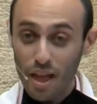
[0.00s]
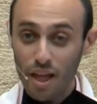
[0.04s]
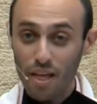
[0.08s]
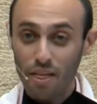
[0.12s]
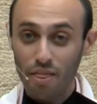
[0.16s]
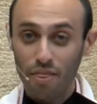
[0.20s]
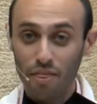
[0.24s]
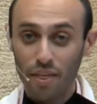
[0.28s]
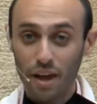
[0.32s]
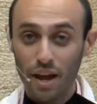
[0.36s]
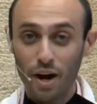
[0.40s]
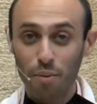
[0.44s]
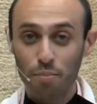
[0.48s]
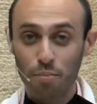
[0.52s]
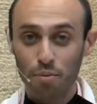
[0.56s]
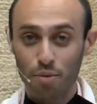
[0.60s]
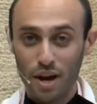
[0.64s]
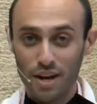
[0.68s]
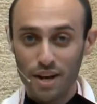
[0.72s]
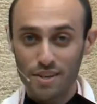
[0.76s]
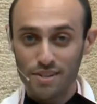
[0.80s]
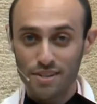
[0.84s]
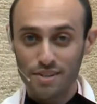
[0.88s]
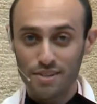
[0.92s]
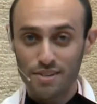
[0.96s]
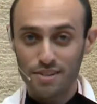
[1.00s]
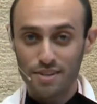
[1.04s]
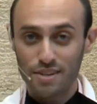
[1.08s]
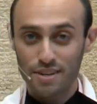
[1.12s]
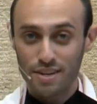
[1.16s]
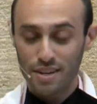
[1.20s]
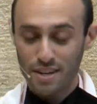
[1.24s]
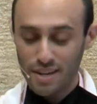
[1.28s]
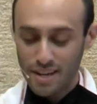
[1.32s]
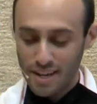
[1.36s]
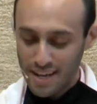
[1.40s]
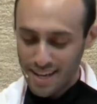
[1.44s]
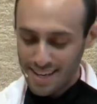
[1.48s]
Their presence
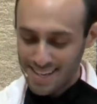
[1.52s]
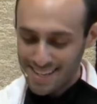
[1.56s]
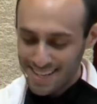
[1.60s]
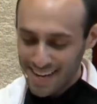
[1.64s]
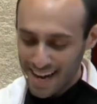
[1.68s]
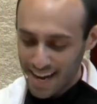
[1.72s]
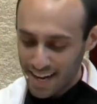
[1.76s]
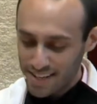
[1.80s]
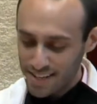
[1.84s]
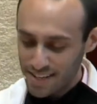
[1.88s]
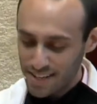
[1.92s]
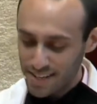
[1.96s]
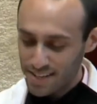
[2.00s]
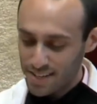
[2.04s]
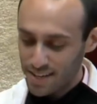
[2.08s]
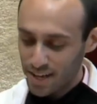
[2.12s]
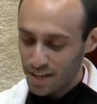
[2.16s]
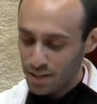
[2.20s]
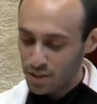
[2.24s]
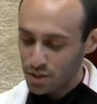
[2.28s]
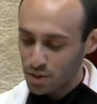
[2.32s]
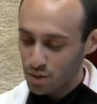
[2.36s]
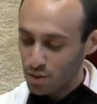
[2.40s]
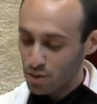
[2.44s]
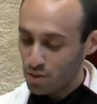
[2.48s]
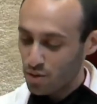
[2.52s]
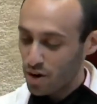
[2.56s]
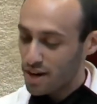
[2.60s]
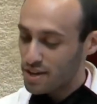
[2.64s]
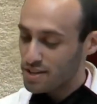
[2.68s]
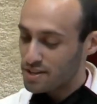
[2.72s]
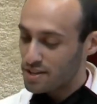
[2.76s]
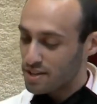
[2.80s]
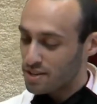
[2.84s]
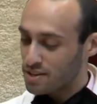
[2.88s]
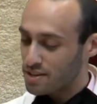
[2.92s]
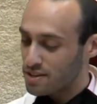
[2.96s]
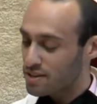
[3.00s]
is an existential
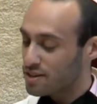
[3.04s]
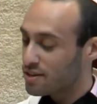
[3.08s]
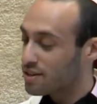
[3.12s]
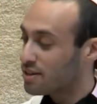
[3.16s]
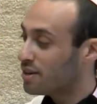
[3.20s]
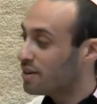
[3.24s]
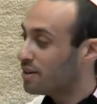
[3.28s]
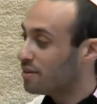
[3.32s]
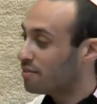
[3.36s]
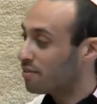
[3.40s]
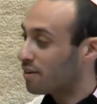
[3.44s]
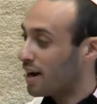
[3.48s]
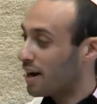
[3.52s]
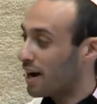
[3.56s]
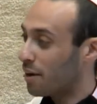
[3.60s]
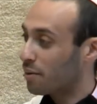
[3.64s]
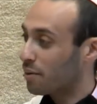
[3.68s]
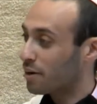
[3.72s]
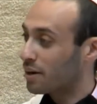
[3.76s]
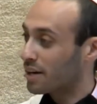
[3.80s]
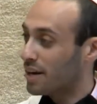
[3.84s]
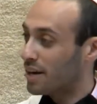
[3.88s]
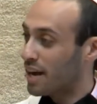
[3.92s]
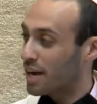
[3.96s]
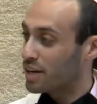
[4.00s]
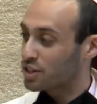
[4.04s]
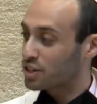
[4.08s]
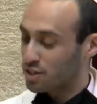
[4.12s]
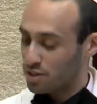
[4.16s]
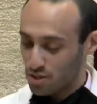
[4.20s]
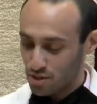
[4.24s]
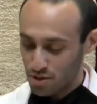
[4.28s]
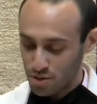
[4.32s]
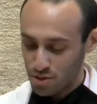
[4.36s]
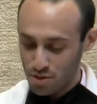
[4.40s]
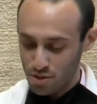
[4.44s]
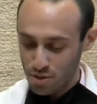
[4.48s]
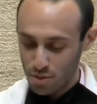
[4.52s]
crisis for our
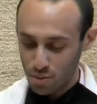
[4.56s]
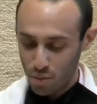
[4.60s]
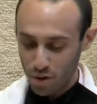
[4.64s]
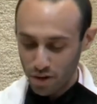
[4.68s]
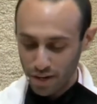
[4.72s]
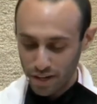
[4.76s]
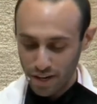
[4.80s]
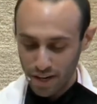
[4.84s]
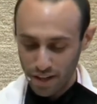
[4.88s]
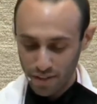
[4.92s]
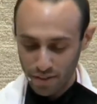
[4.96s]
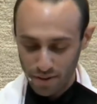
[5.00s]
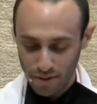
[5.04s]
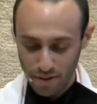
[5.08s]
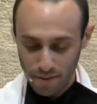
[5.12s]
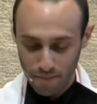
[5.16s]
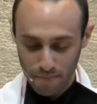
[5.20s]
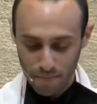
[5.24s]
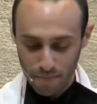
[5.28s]
connections to one another.